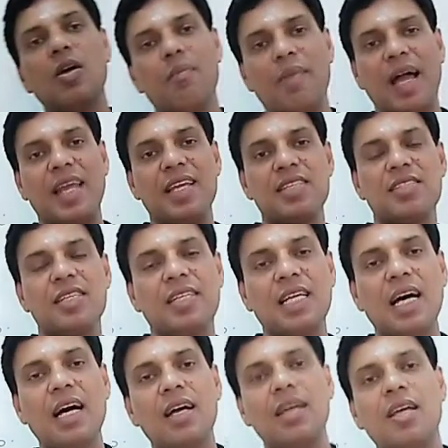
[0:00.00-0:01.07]
Minus
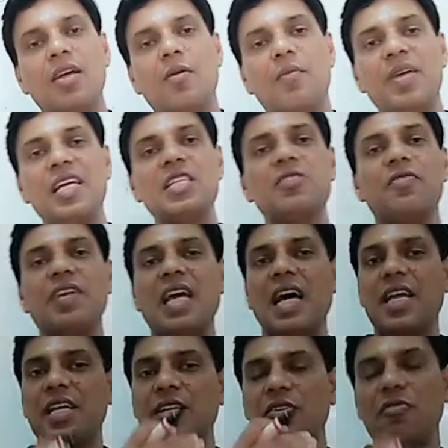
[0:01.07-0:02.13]
theta means we
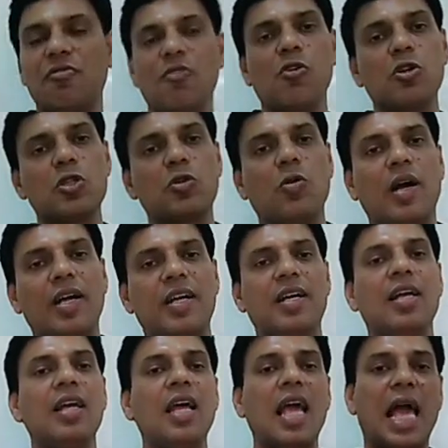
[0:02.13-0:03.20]
are in fourth quadrant.
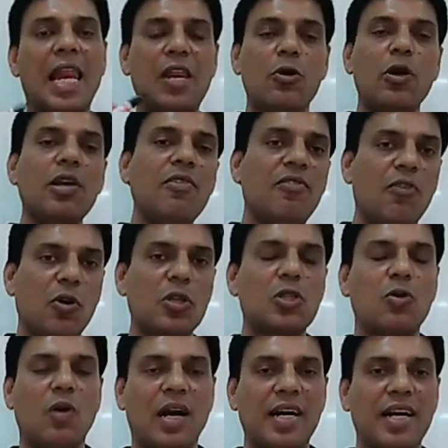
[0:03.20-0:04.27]
And in fourth
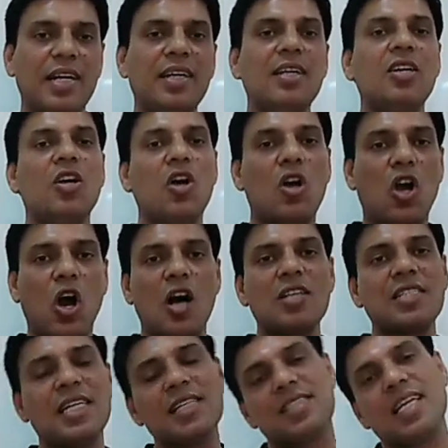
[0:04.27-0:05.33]
quadrant, cos
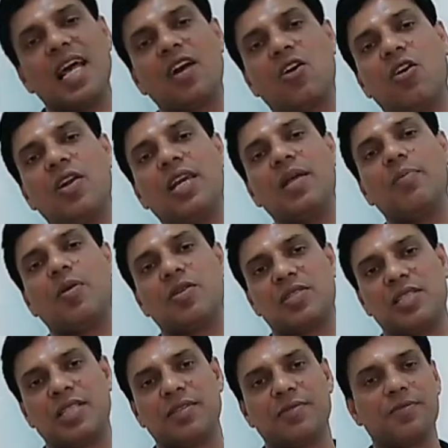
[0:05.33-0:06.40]
and sec only
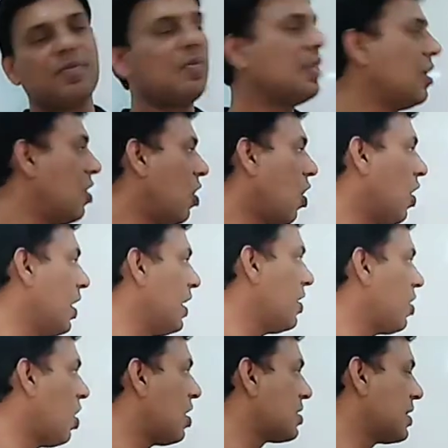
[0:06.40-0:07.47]
positive. Only
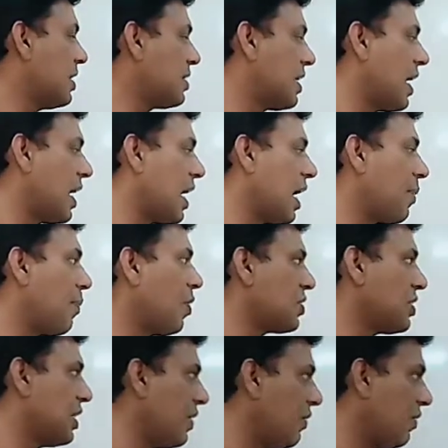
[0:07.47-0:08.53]
cos and sec are
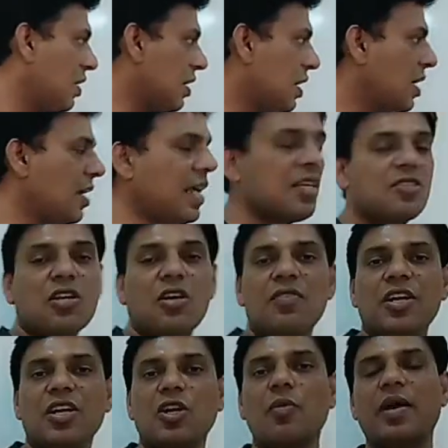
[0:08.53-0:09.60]
positive, rest of
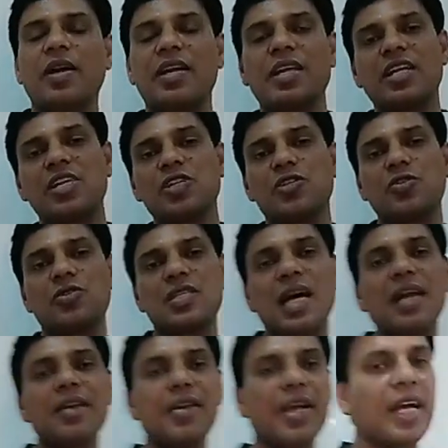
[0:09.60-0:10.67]
trigonometric ratios
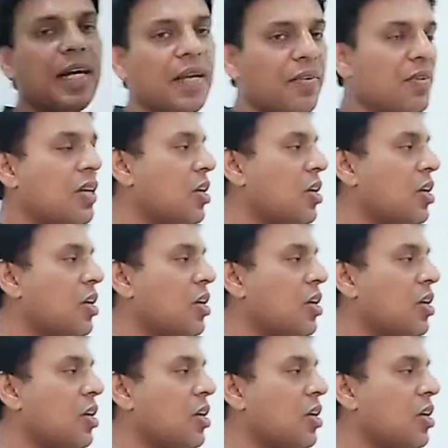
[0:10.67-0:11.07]
are negative.